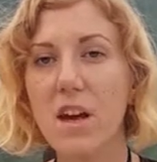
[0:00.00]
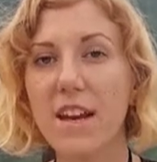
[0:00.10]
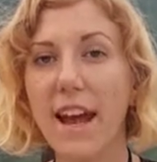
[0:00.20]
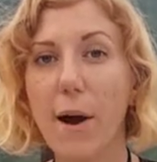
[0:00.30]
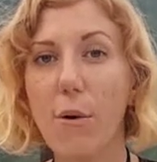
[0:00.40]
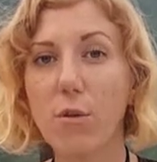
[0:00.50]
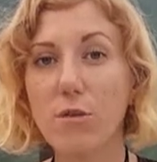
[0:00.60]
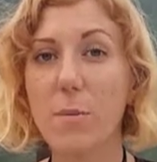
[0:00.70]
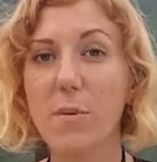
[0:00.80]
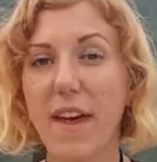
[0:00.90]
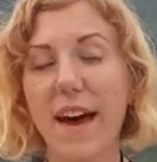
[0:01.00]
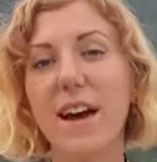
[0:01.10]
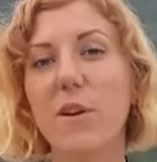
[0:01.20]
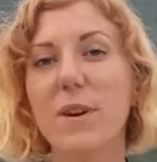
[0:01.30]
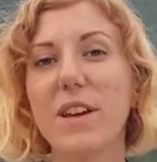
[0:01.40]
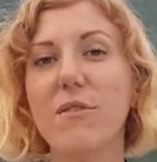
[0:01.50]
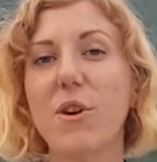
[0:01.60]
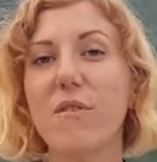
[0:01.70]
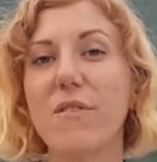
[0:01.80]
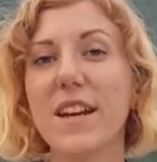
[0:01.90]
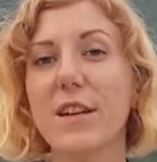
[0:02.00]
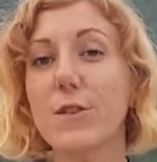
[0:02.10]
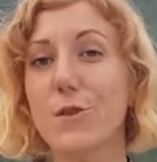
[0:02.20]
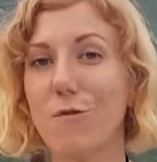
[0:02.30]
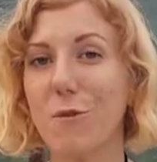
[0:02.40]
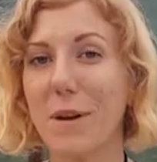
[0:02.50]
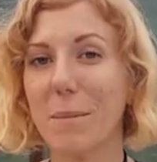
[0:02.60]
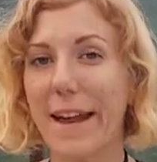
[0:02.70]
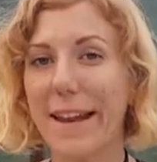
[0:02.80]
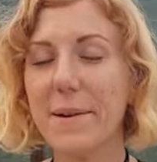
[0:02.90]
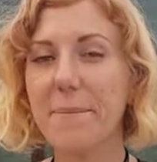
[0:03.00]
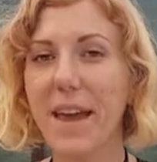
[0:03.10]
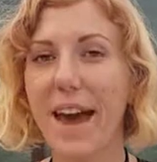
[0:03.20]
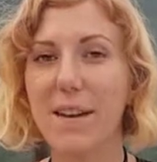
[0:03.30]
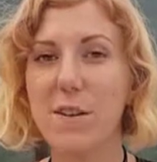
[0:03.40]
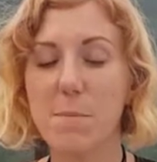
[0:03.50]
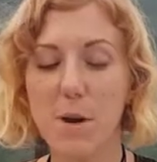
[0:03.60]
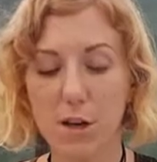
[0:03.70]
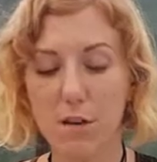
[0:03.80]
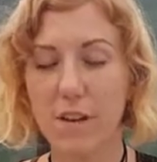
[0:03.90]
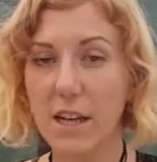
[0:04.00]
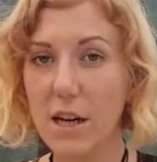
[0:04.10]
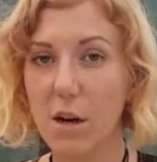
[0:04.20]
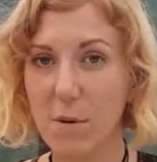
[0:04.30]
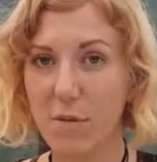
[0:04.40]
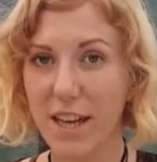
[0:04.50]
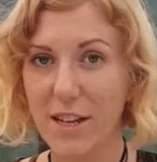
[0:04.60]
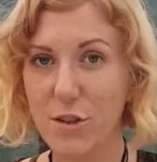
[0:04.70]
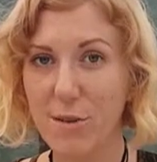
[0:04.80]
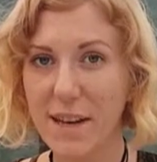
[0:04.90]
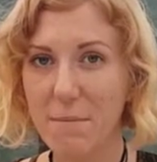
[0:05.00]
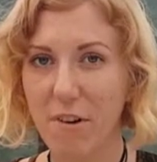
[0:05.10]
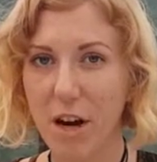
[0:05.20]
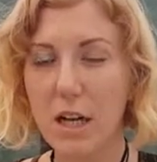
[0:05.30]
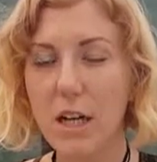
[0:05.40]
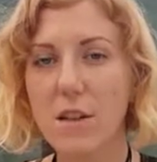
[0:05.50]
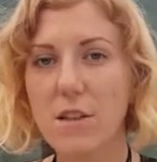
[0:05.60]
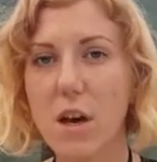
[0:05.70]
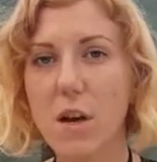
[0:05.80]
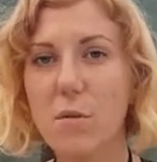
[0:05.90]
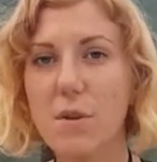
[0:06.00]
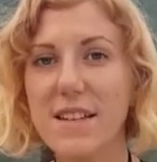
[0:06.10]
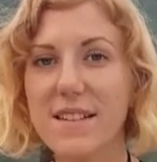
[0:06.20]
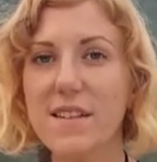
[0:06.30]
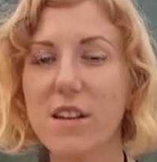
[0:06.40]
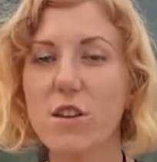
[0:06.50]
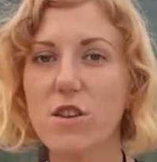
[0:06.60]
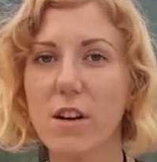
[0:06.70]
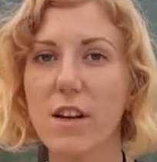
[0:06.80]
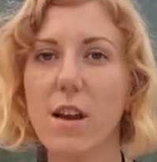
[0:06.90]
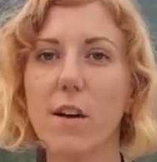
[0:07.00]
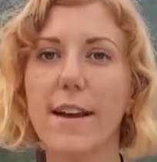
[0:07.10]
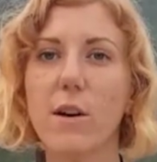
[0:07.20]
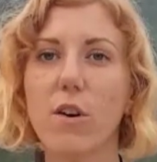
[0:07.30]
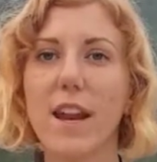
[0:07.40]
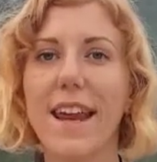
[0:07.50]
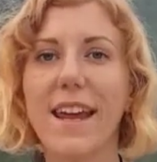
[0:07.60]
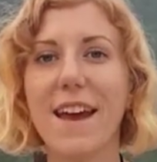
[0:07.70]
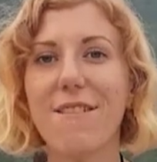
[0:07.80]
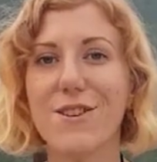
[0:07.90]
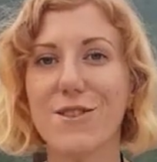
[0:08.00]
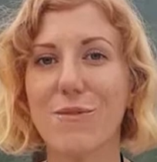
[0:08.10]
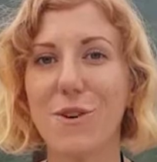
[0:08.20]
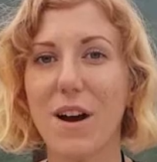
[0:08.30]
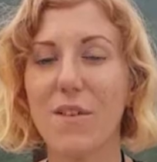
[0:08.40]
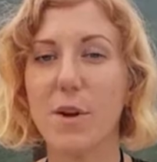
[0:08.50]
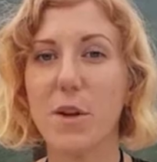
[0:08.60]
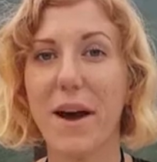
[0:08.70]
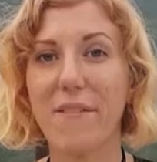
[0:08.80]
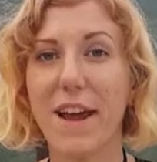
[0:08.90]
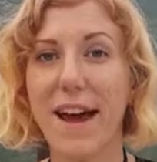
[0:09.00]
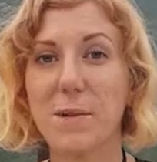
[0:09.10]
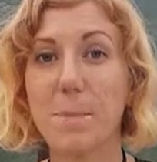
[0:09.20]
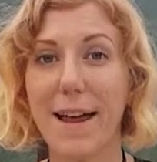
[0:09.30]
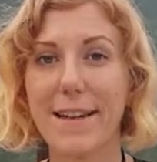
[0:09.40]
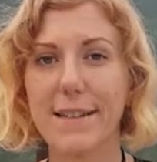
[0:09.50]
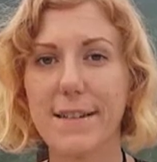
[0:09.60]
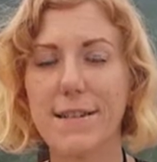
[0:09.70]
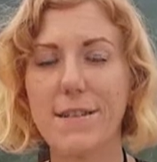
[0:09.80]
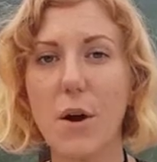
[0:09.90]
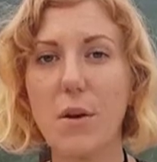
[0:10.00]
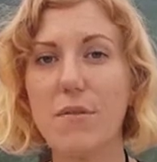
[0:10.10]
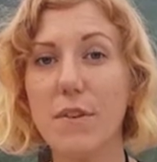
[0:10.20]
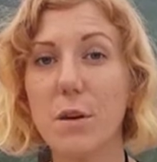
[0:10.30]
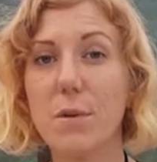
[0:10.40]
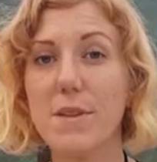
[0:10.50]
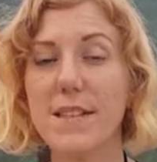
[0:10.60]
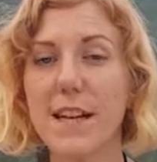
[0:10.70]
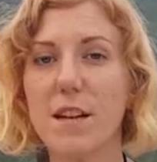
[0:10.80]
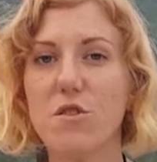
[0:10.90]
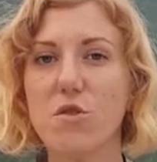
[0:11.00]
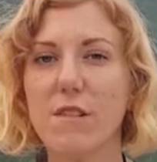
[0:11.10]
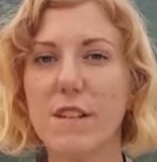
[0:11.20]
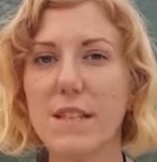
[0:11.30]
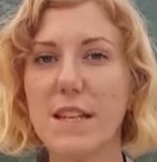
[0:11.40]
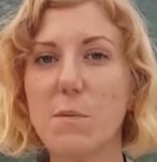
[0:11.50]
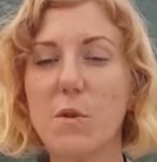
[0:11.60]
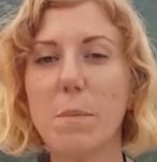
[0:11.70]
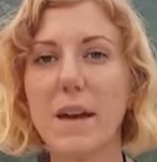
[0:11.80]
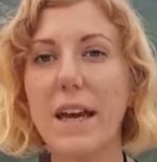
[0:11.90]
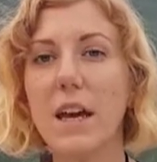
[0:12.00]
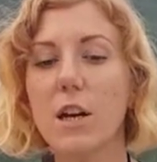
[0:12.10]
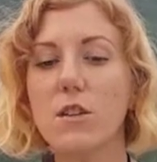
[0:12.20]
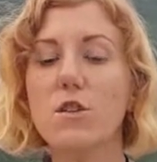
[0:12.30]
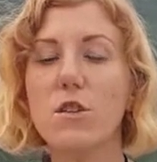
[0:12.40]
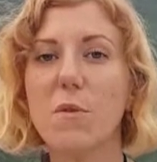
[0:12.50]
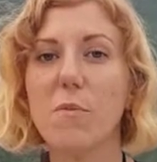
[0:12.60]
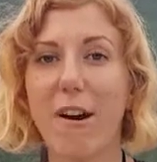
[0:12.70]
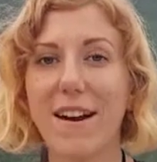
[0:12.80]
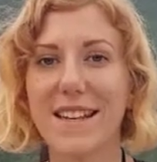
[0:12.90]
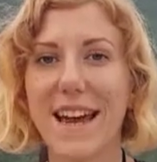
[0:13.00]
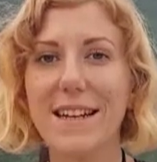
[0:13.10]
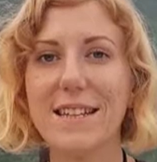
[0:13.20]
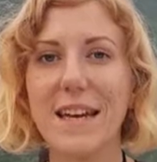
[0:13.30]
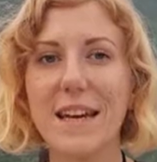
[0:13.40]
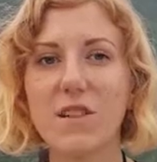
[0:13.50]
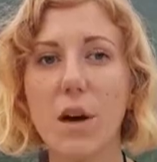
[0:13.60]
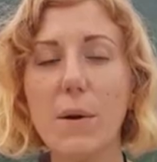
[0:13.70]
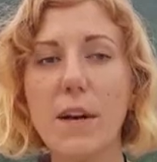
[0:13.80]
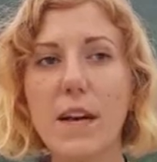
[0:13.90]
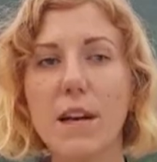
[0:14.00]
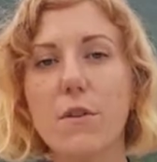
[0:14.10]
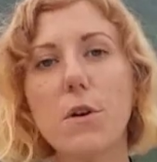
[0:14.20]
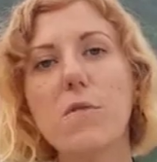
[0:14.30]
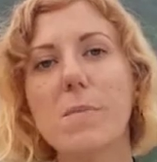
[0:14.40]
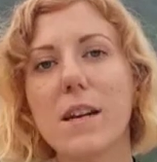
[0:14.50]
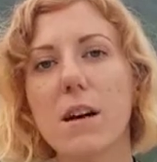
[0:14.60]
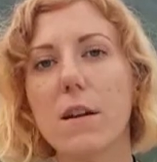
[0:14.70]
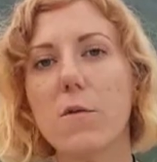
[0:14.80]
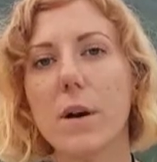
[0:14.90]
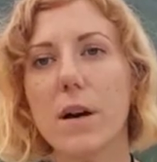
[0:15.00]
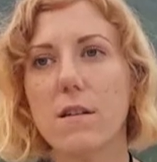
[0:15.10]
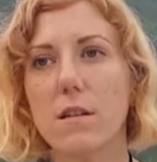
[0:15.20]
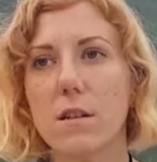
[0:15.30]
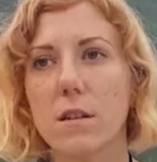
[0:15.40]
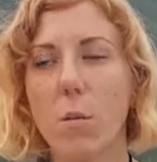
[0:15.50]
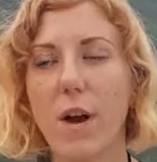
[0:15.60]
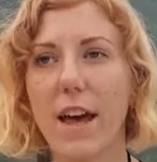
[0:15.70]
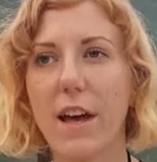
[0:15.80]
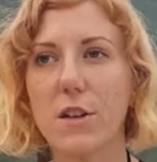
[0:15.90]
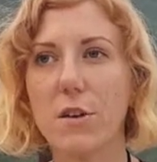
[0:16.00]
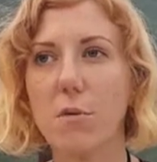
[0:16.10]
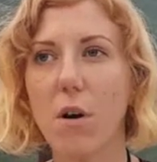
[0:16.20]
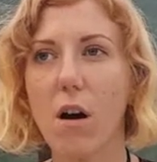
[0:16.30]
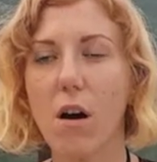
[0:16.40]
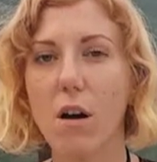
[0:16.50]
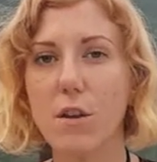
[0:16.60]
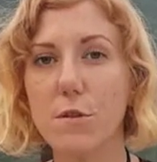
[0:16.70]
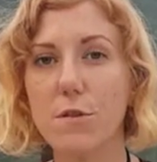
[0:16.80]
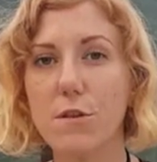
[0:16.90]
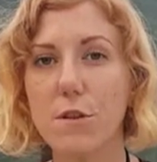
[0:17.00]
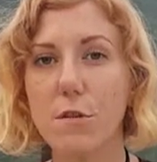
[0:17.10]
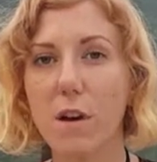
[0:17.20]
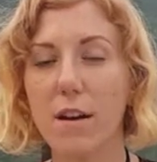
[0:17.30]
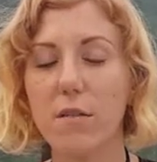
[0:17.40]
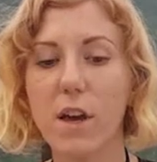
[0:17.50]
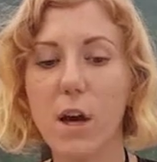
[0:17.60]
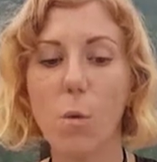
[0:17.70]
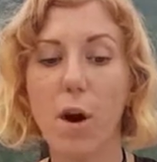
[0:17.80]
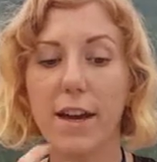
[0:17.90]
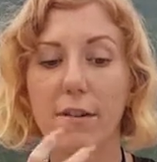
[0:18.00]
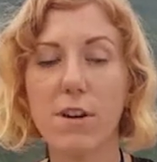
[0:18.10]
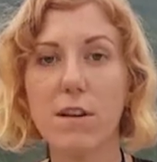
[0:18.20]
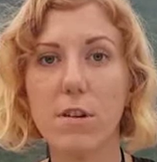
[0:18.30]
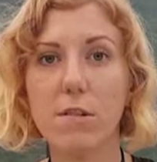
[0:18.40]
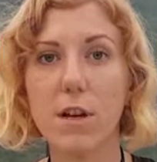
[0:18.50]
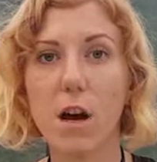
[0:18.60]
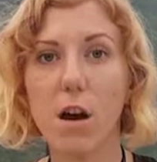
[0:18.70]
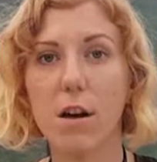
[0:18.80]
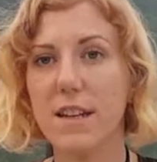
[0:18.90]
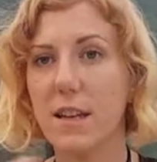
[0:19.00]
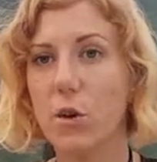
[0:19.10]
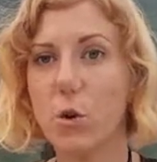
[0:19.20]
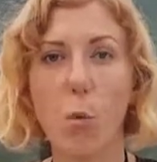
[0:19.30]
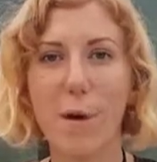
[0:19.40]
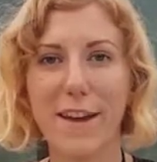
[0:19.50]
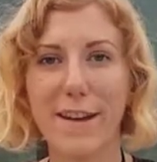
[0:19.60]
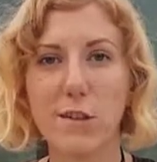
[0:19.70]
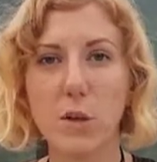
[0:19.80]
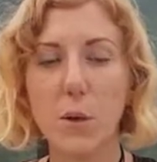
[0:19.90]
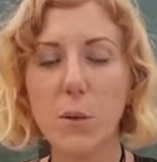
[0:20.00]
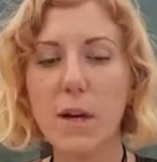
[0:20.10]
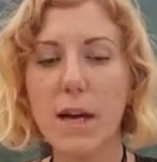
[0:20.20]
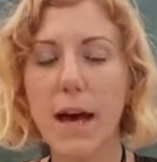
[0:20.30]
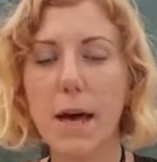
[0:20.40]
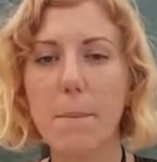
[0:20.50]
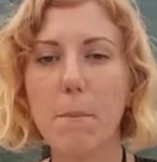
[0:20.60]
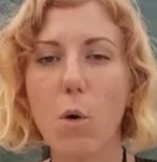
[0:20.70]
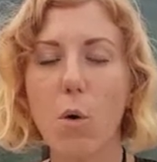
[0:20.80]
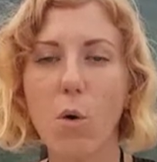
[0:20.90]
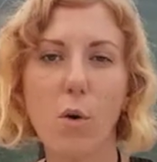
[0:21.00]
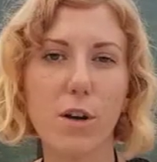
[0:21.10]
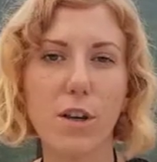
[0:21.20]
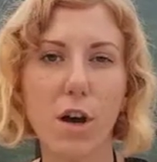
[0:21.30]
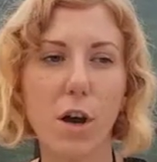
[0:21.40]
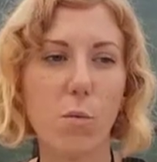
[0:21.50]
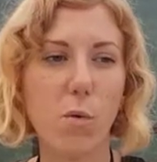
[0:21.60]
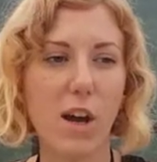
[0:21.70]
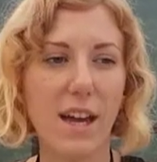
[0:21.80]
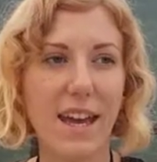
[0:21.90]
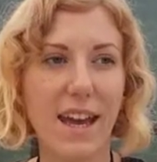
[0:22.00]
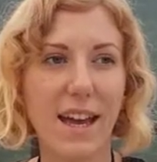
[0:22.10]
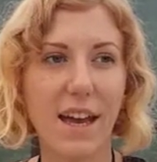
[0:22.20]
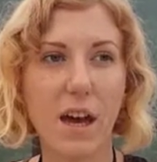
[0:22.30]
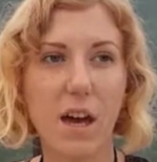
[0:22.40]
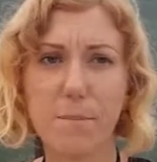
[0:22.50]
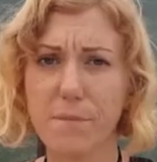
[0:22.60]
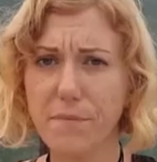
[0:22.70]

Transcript: Now on top of that, we have got Venus, your ruling planet, and Mercury are moving into Libra. So this is going to shine a light on any areas of your life where you haven't had balance. So for you in particular, Taurus, this will be to do with practicality. So if you have been the kind of person where you are used to kind of working really really really hard and then not working at all, um, or you know working um,